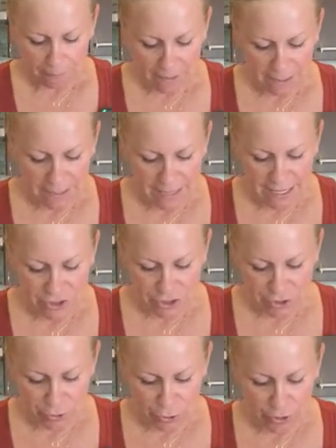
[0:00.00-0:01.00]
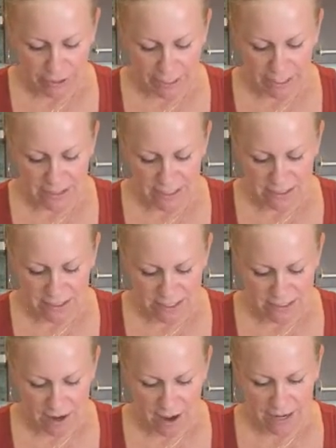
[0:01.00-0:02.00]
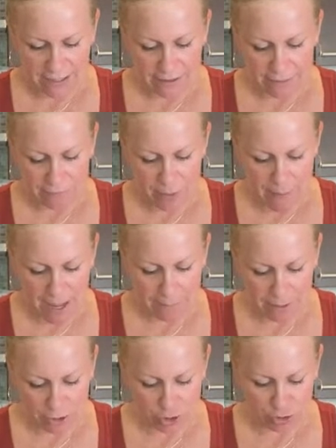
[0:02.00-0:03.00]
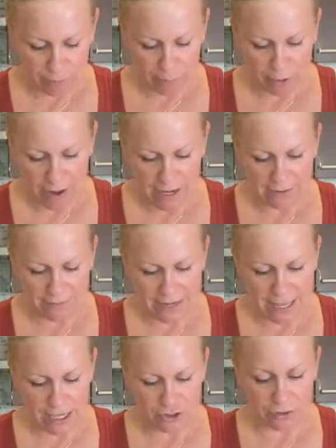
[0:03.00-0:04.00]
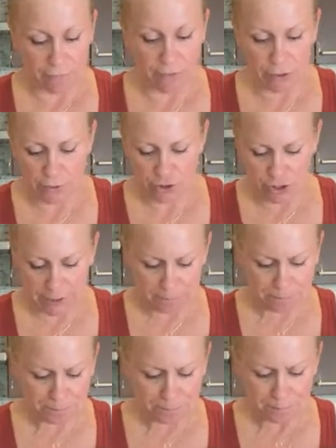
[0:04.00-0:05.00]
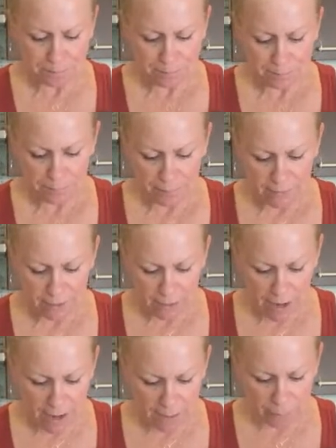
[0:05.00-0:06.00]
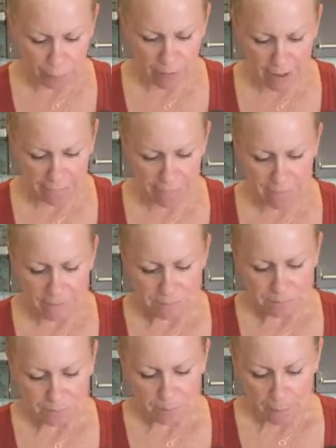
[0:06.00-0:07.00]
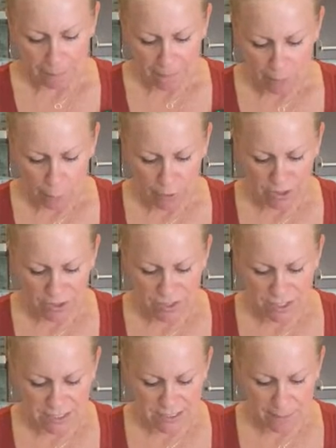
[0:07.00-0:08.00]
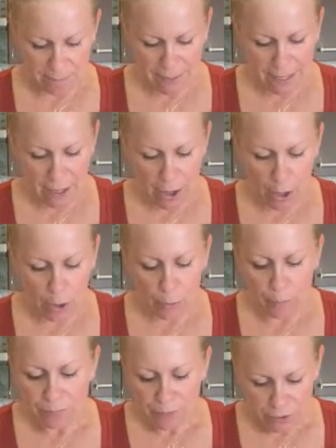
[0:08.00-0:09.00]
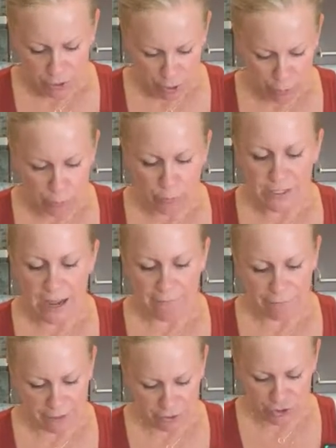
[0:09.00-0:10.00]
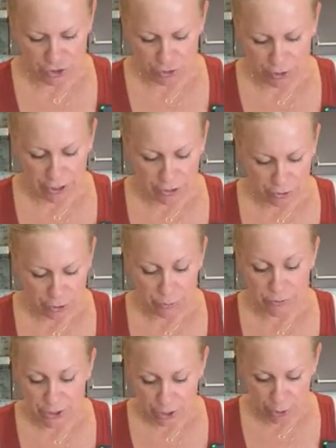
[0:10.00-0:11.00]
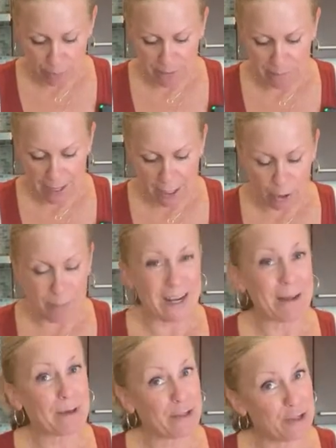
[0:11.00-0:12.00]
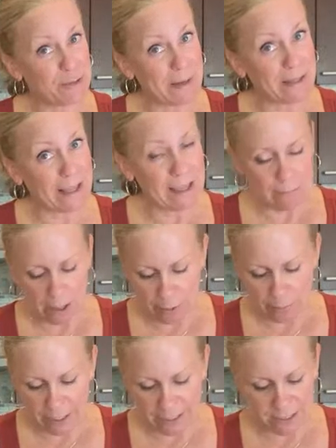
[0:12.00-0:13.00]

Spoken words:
in Asian cooking, and the Bang Bang shrimp are kind of an Asian fusion riff with some mayo. You definitely should use Kewpie mayo, but I'm going to use my light mayo because